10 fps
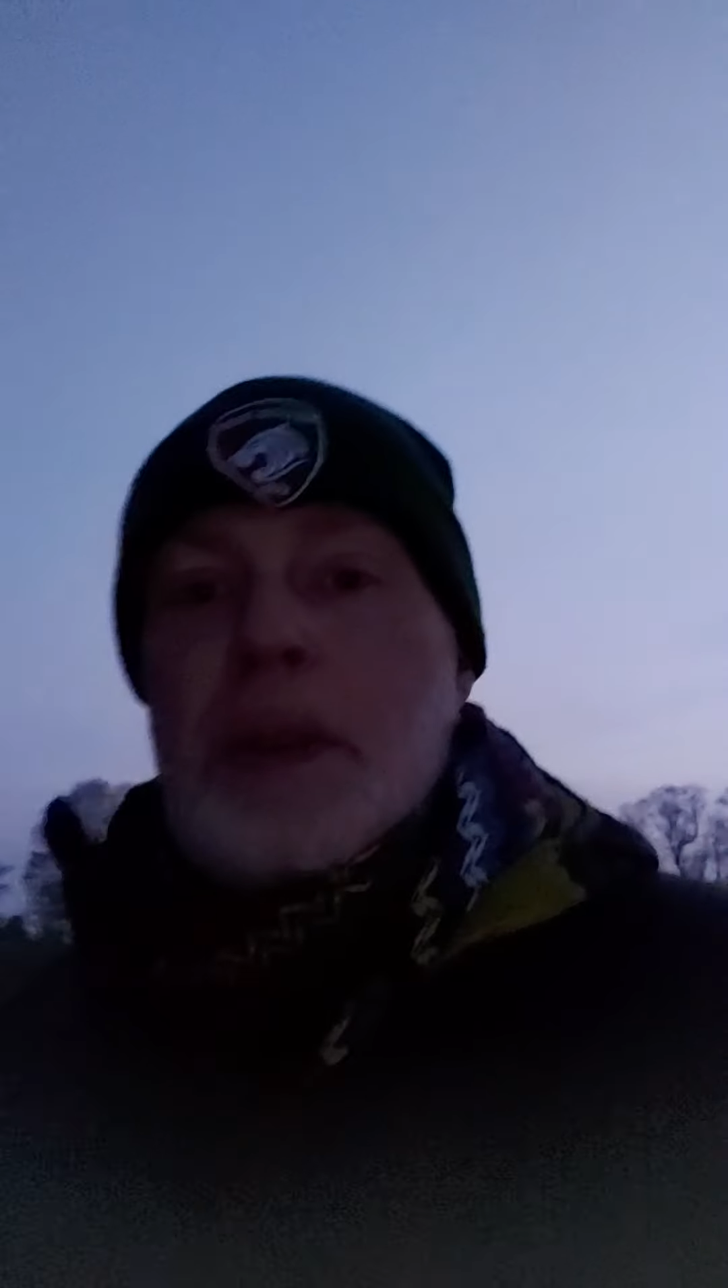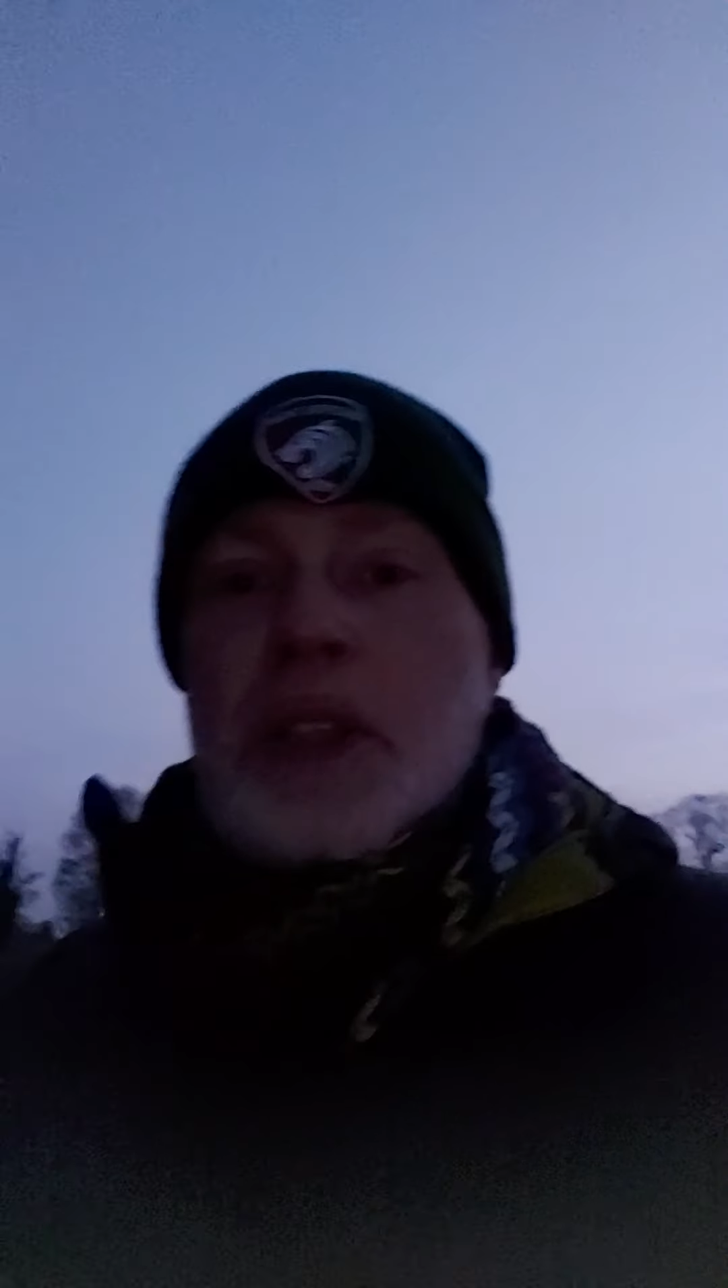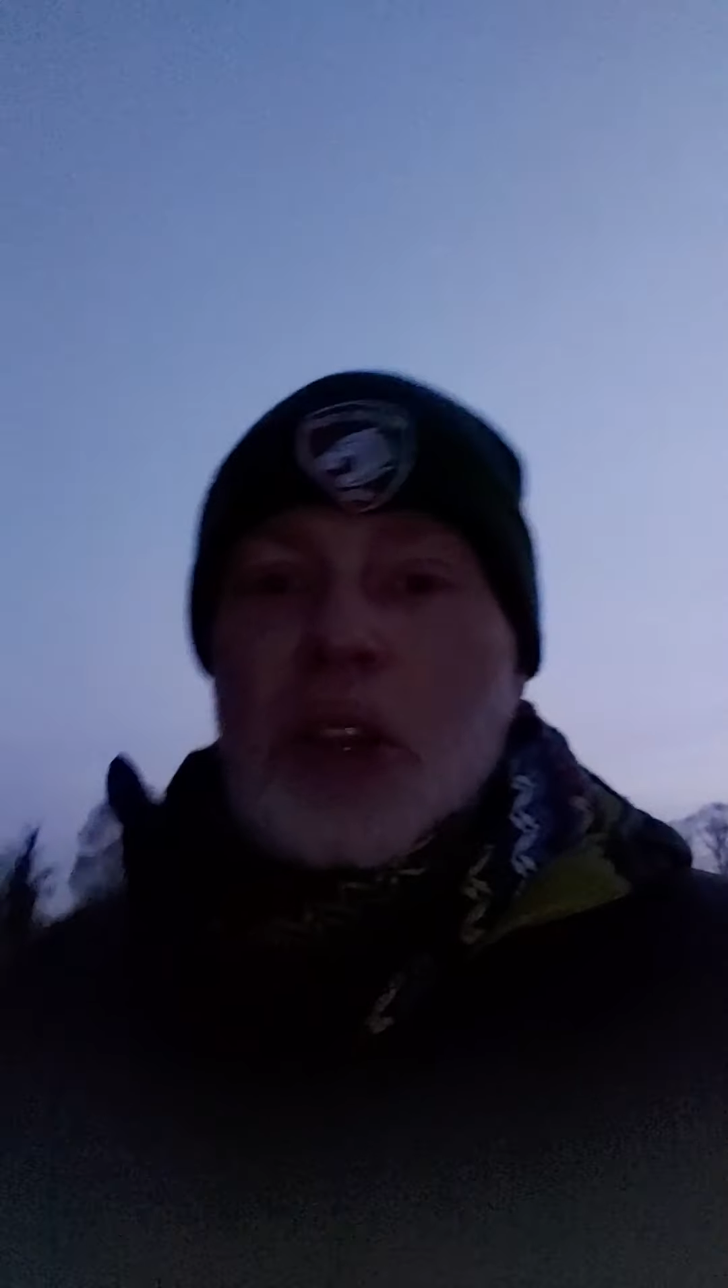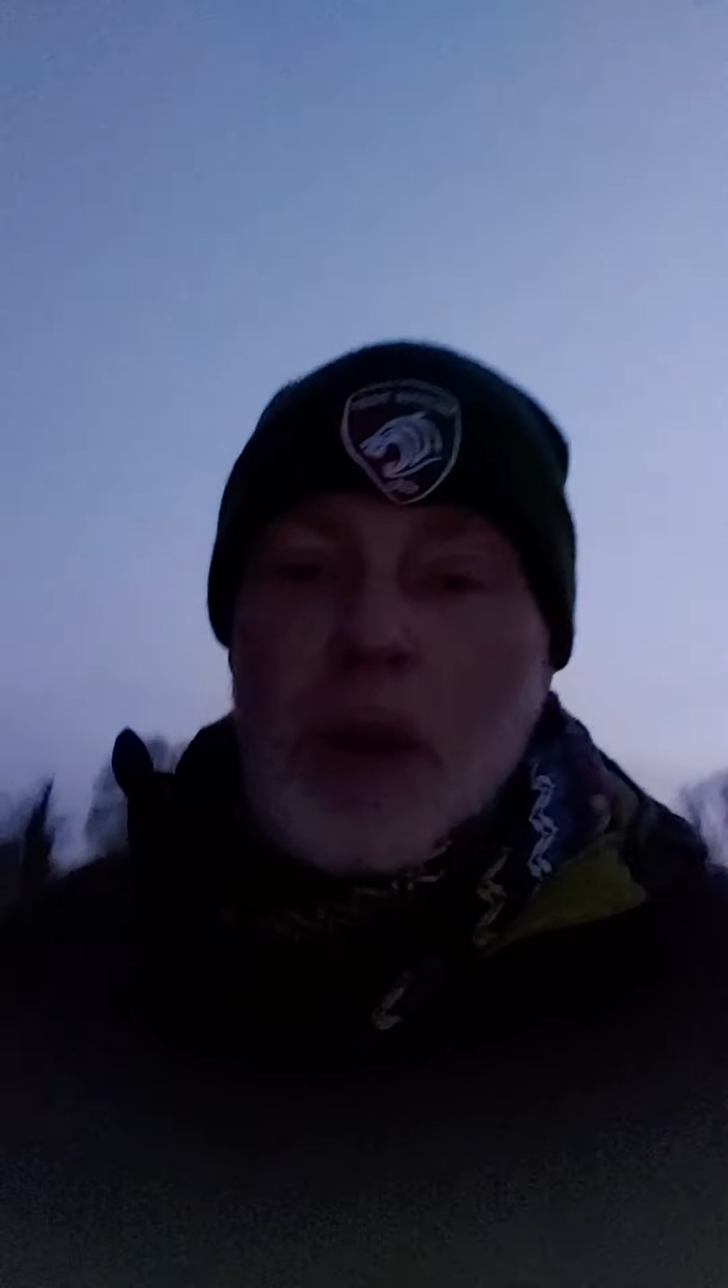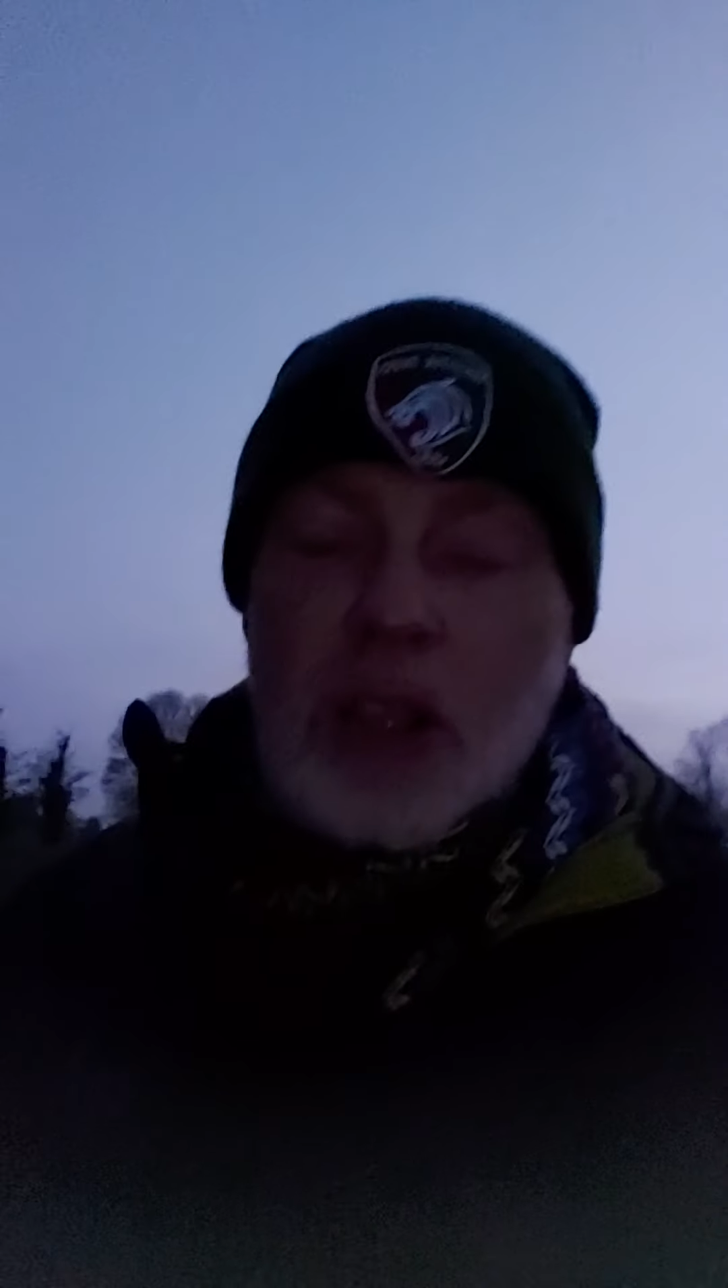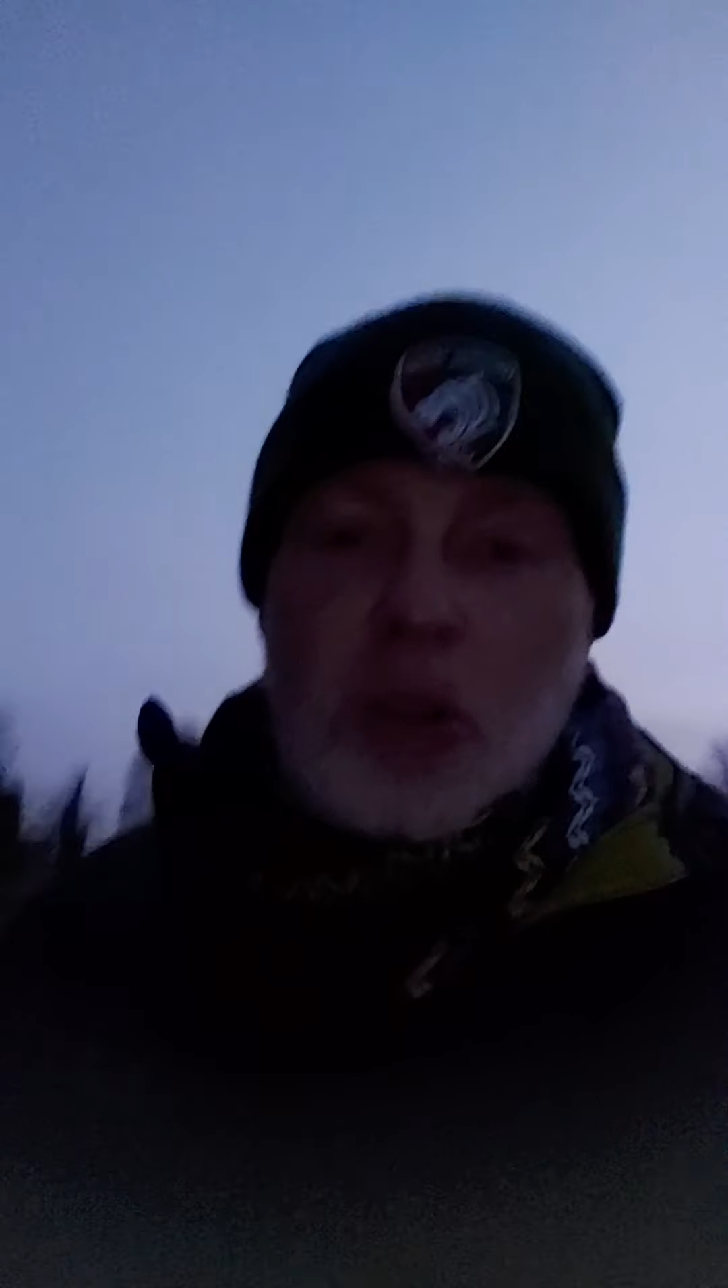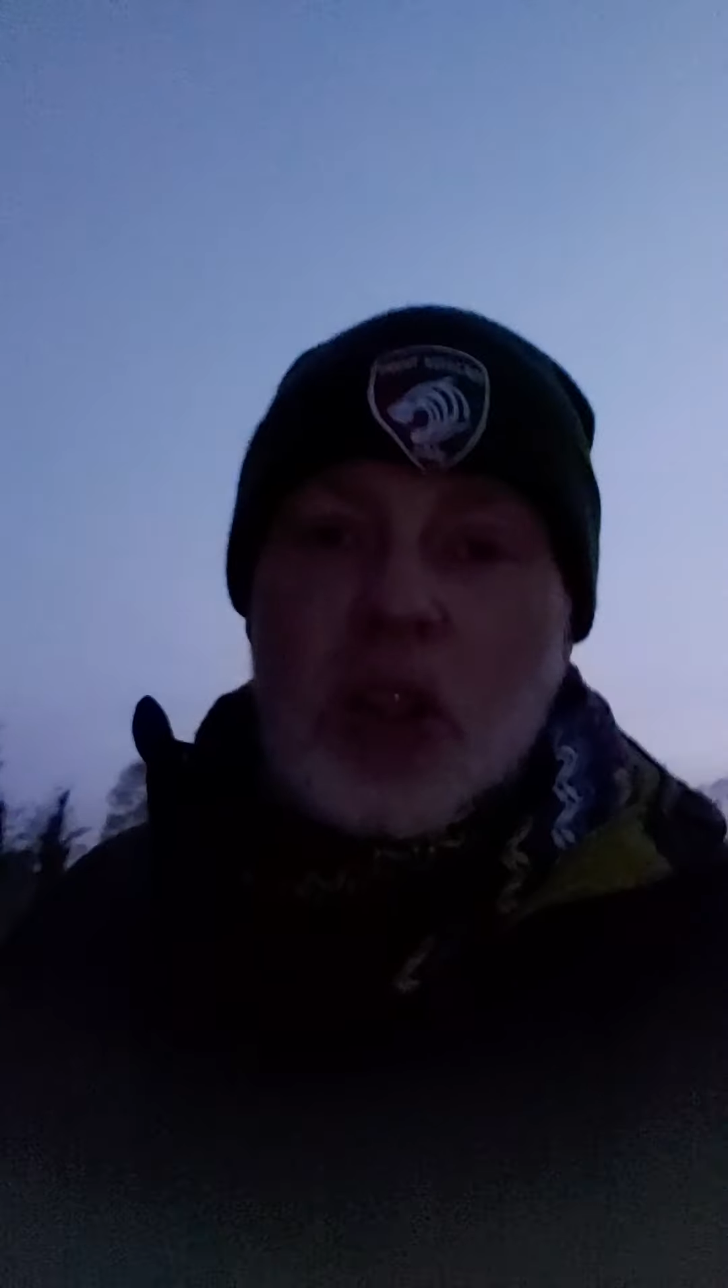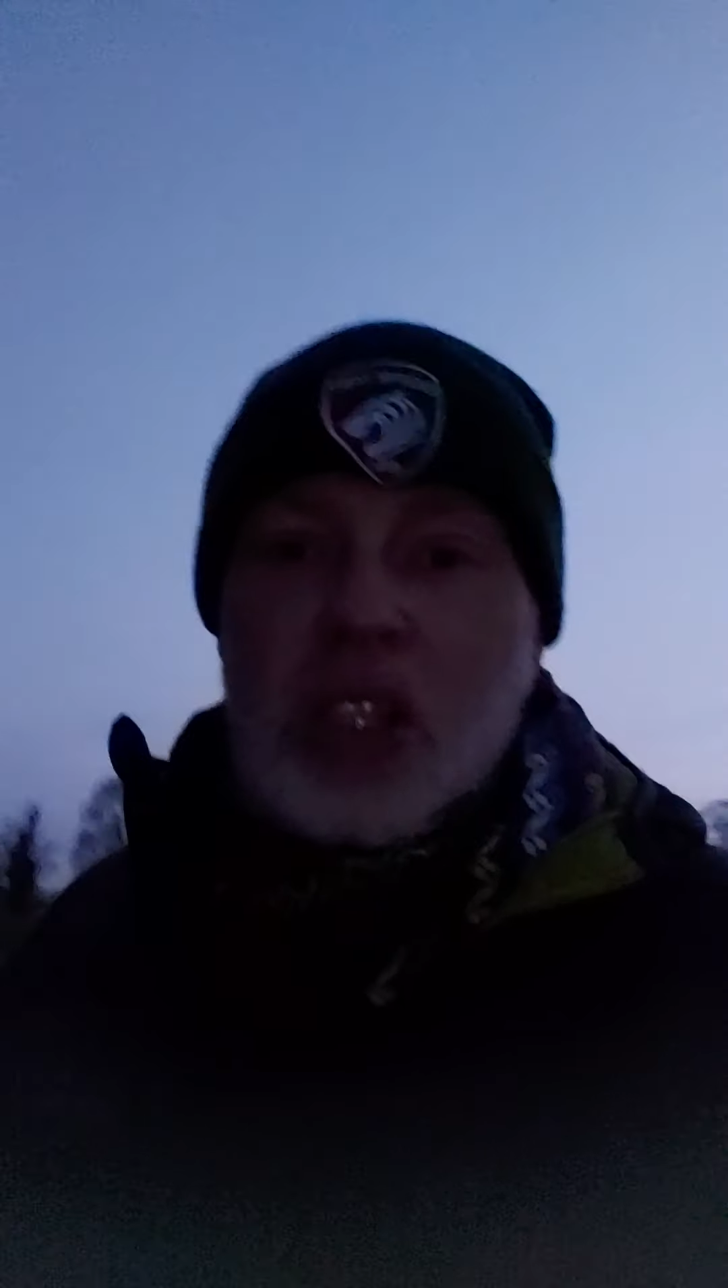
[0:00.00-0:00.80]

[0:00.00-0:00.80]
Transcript: So he went to